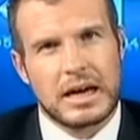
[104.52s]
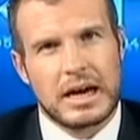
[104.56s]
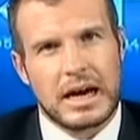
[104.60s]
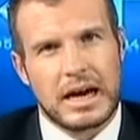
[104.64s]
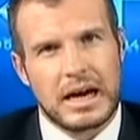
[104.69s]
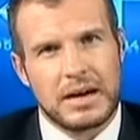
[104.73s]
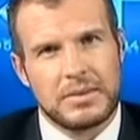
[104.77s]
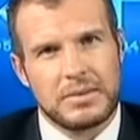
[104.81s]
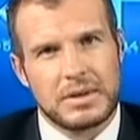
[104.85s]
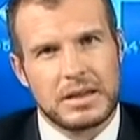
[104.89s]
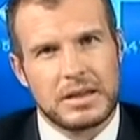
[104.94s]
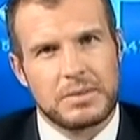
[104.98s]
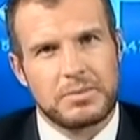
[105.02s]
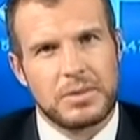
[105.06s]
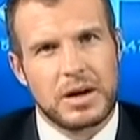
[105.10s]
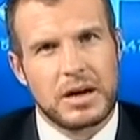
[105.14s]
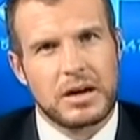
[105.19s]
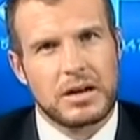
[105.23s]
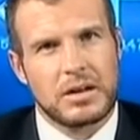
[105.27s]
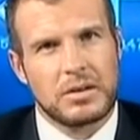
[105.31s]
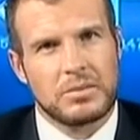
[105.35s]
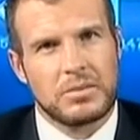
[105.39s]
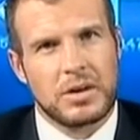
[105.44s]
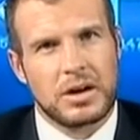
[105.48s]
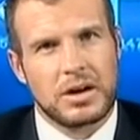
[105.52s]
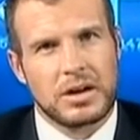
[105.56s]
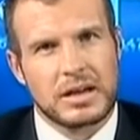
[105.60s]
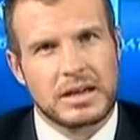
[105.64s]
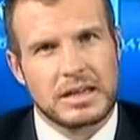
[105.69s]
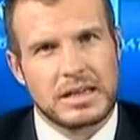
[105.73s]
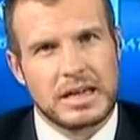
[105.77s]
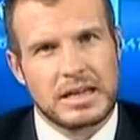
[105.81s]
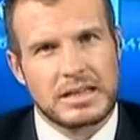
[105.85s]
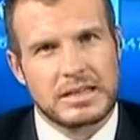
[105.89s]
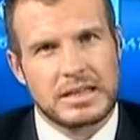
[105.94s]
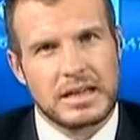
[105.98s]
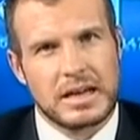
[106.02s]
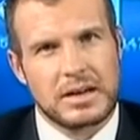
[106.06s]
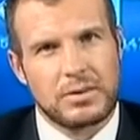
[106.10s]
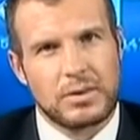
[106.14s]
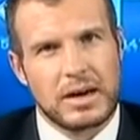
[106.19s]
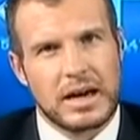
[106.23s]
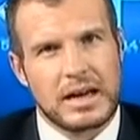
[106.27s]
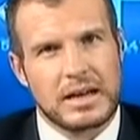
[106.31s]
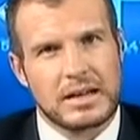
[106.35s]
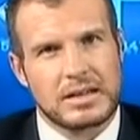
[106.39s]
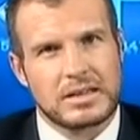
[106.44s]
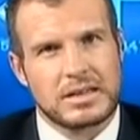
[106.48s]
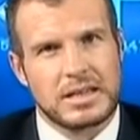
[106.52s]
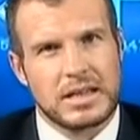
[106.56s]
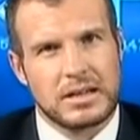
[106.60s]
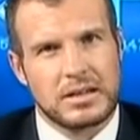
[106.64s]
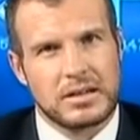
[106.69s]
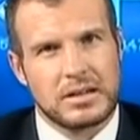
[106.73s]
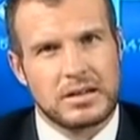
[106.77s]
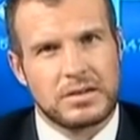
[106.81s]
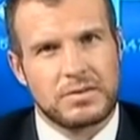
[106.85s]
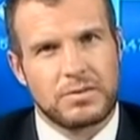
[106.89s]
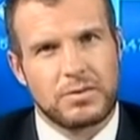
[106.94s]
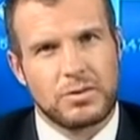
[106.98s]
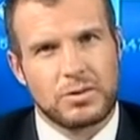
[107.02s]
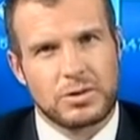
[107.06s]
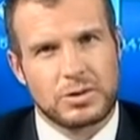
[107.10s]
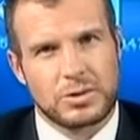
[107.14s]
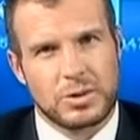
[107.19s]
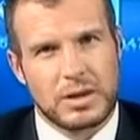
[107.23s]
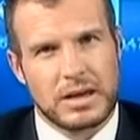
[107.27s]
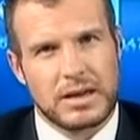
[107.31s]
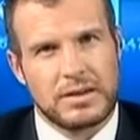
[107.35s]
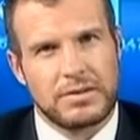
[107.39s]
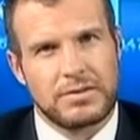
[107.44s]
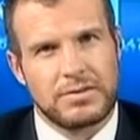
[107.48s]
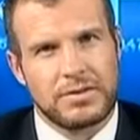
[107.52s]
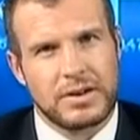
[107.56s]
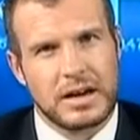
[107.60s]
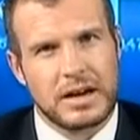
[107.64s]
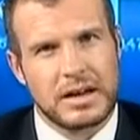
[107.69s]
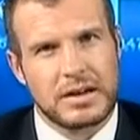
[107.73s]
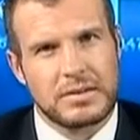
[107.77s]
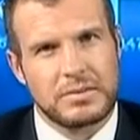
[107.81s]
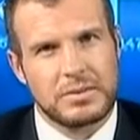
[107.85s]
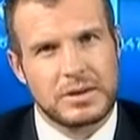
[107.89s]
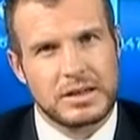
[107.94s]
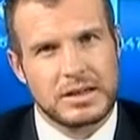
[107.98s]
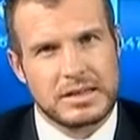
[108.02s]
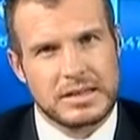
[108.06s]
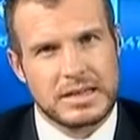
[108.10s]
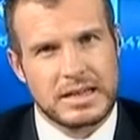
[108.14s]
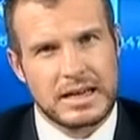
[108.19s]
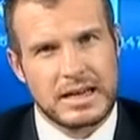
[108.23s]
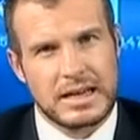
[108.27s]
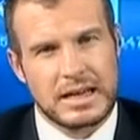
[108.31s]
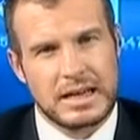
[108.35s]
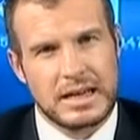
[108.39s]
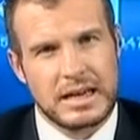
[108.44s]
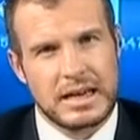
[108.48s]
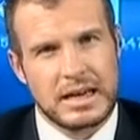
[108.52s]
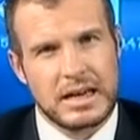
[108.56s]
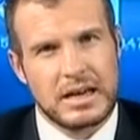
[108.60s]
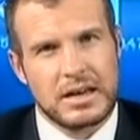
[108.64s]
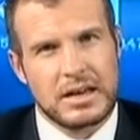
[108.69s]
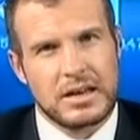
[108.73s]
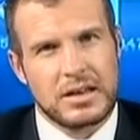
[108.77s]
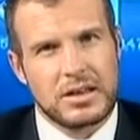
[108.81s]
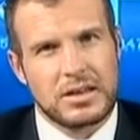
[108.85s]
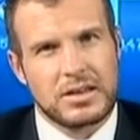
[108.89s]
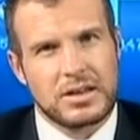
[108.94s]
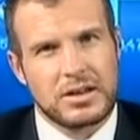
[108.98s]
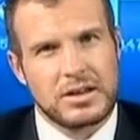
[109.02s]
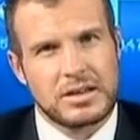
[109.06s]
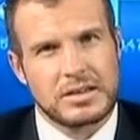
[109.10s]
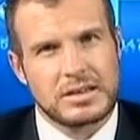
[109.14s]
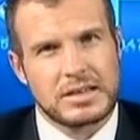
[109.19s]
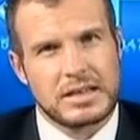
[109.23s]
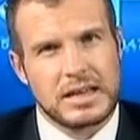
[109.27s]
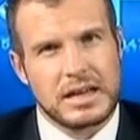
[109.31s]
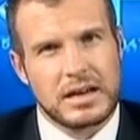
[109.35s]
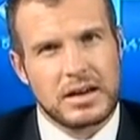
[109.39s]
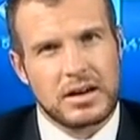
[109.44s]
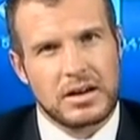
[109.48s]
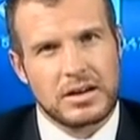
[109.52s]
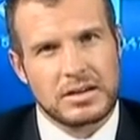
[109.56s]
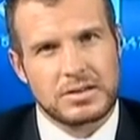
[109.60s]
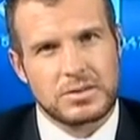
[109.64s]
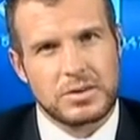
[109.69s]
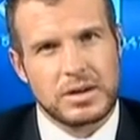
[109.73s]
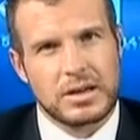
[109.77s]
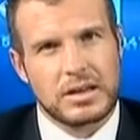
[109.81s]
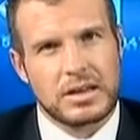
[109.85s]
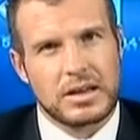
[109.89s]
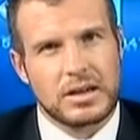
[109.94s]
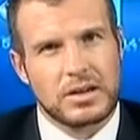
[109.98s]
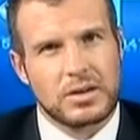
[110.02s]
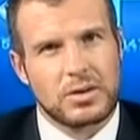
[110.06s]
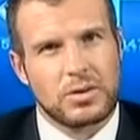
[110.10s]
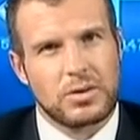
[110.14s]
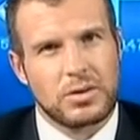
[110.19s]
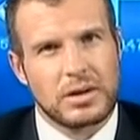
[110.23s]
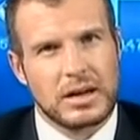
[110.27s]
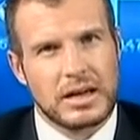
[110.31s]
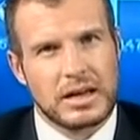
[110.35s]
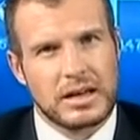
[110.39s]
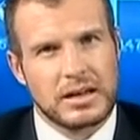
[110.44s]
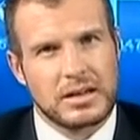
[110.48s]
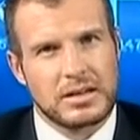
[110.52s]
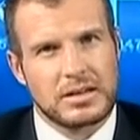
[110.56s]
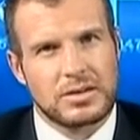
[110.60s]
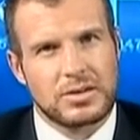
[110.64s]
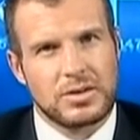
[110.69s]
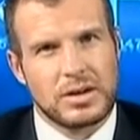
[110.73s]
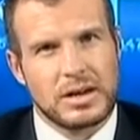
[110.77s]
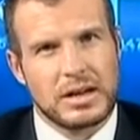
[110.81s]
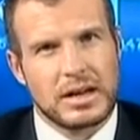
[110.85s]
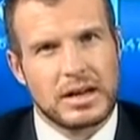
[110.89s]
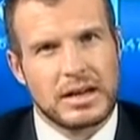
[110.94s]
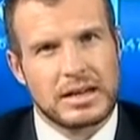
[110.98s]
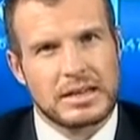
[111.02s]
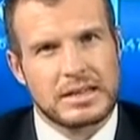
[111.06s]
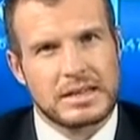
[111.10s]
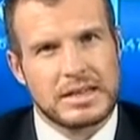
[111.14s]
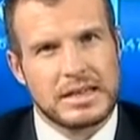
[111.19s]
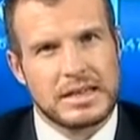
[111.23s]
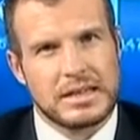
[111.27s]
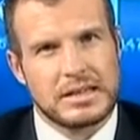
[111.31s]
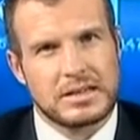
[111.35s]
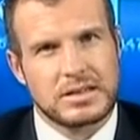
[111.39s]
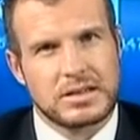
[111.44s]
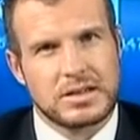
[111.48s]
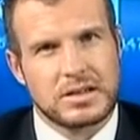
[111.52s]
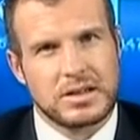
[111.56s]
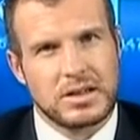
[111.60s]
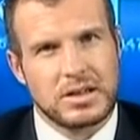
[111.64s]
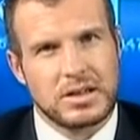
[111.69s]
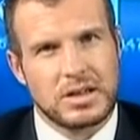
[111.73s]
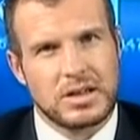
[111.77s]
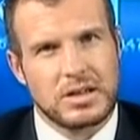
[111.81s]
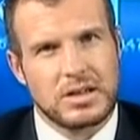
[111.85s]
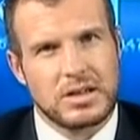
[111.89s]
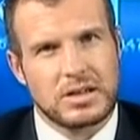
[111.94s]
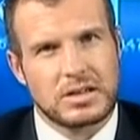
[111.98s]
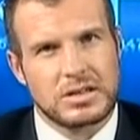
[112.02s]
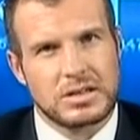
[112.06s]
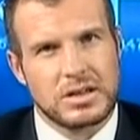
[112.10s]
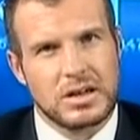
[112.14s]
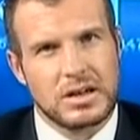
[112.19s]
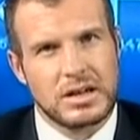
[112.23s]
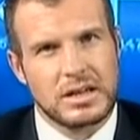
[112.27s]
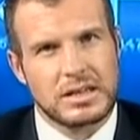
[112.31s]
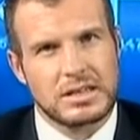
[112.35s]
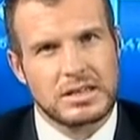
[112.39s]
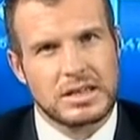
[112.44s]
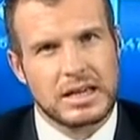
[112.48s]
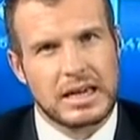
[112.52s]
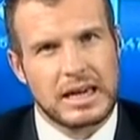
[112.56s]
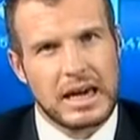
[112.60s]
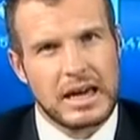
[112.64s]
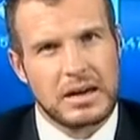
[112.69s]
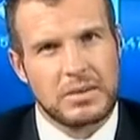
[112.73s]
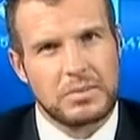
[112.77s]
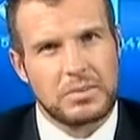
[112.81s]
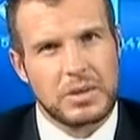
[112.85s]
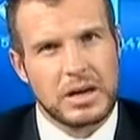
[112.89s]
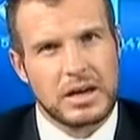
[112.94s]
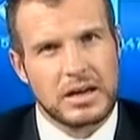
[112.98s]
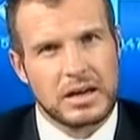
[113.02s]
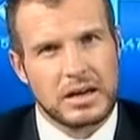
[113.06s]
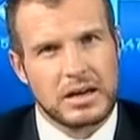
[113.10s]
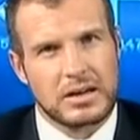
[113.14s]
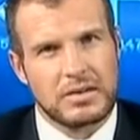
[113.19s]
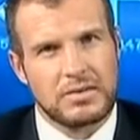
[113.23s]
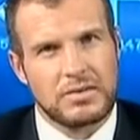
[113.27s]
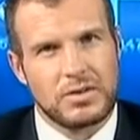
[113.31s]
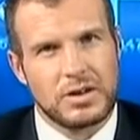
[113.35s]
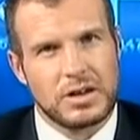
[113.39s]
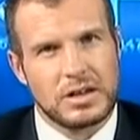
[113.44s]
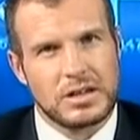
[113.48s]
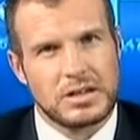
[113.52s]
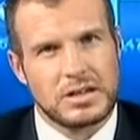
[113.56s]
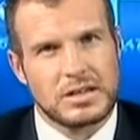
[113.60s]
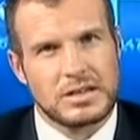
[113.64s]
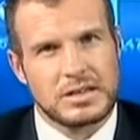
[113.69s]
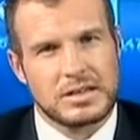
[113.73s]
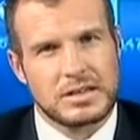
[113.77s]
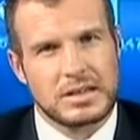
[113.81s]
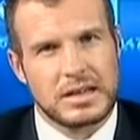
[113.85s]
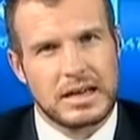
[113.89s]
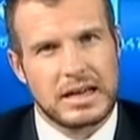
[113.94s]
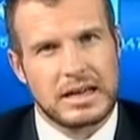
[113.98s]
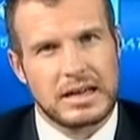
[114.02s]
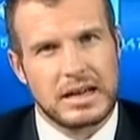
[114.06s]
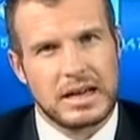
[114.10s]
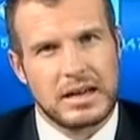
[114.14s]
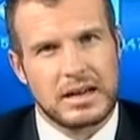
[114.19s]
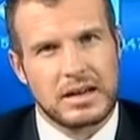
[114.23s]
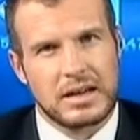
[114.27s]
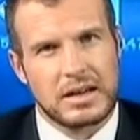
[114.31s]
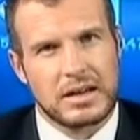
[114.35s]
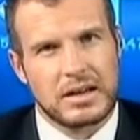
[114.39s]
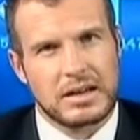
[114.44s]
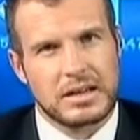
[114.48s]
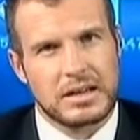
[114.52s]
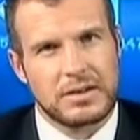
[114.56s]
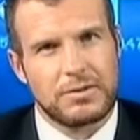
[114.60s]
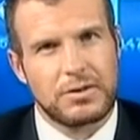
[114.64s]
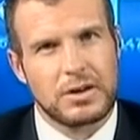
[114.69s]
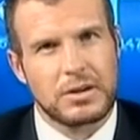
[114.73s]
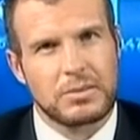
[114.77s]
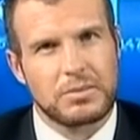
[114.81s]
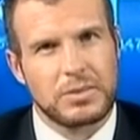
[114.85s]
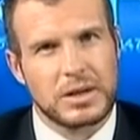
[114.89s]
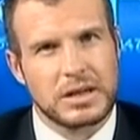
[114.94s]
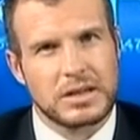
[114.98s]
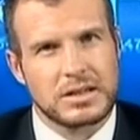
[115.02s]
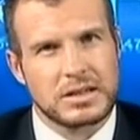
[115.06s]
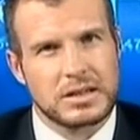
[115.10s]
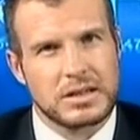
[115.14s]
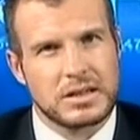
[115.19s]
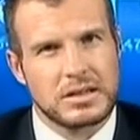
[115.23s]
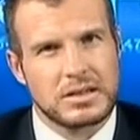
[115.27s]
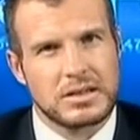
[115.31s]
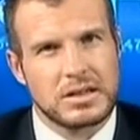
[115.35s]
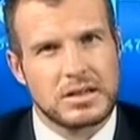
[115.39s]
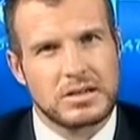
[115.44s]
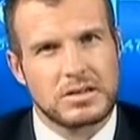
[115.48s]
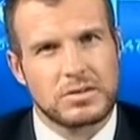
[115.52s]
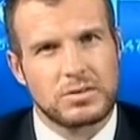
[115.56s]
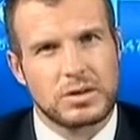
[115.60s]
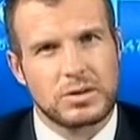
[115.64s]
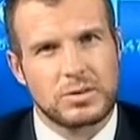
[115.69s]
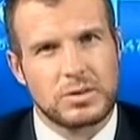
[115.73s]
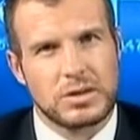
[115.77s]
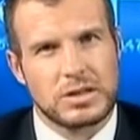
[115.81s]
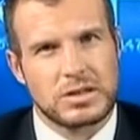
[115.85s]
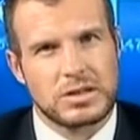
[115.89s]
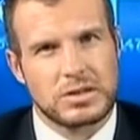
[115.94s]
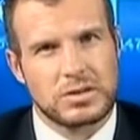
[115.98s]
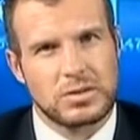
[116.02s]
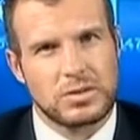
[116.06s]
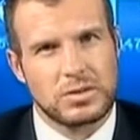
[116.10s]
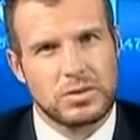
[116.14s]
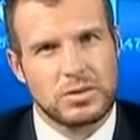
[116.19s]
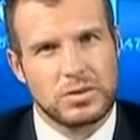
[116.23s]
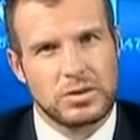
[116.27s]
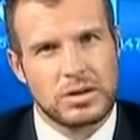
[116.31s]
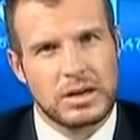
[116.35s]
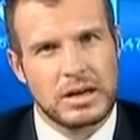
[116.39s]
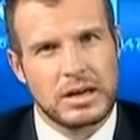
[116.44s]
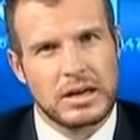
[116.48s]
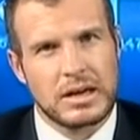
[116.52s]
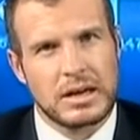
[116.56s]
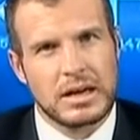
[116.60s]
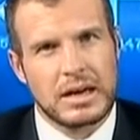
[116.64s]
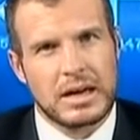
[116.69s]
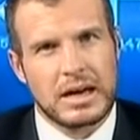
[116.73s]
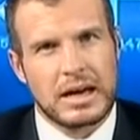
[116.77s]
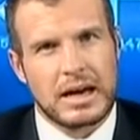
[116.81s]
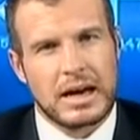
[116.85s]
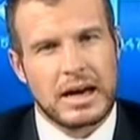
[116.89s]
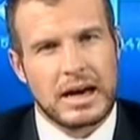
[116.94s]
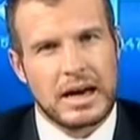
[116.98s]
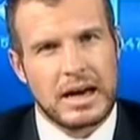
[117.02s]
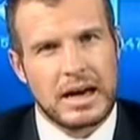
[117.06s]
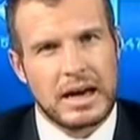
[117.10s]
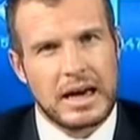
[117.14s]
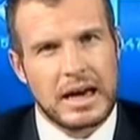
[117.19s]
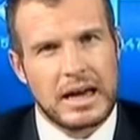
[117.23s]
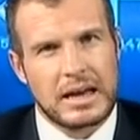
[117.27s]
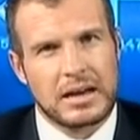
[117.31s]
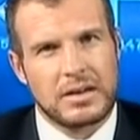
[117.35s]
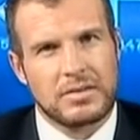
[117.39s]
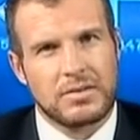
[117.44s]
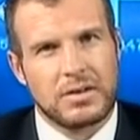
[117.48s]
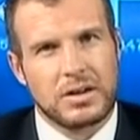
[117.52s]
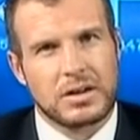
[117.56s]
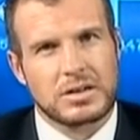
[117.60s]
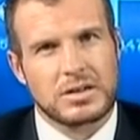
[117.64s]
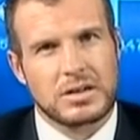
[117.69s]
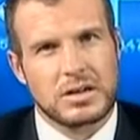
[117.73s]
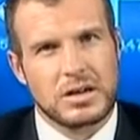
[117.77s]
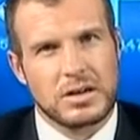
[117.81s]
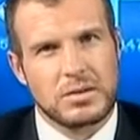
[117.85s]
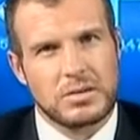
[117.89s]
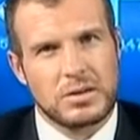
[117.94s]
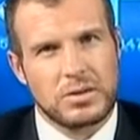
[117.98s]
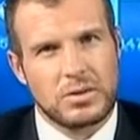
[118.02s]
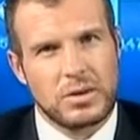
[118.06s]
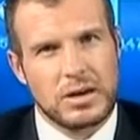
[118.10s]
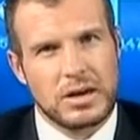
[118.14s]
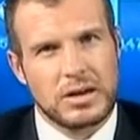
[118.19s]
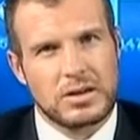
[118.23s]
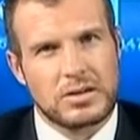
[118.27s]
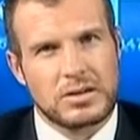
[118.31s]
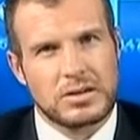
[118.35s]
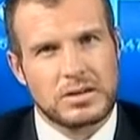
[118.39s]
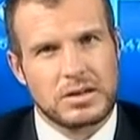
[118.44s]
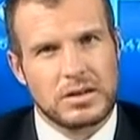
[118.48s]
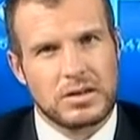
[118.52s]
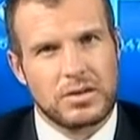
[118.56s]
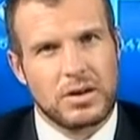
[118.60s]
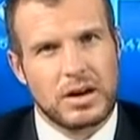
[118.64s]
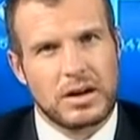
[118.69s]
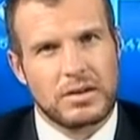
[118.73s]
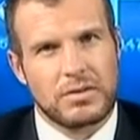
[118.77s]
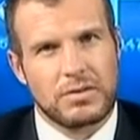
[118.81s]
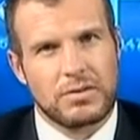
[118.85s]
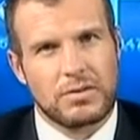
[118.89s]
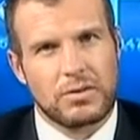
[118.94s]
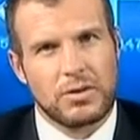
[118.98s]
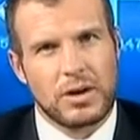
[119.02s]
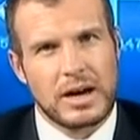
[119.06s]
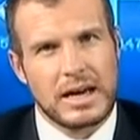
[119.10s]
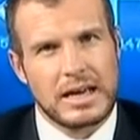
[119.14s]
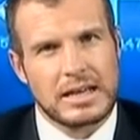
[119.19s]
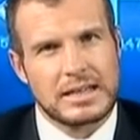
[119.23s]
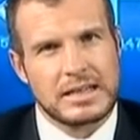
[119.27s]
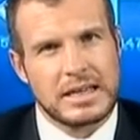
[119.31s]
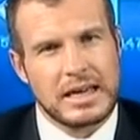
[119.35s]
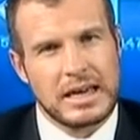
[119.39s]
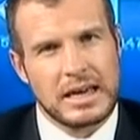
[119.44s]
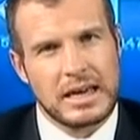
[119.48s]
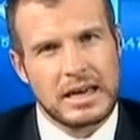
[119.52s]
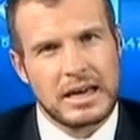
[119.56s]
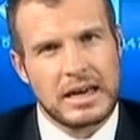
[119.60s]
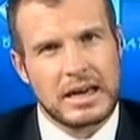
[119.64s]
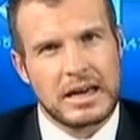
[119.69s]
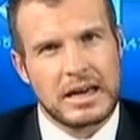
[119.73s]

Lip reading: in the parallel market. Yesterday we had it settle at 425, but Thursday last week they were calling it at 390. So you're starting to get better convergence and a differing picture in terms of what we saw end of October, where it is at around 480.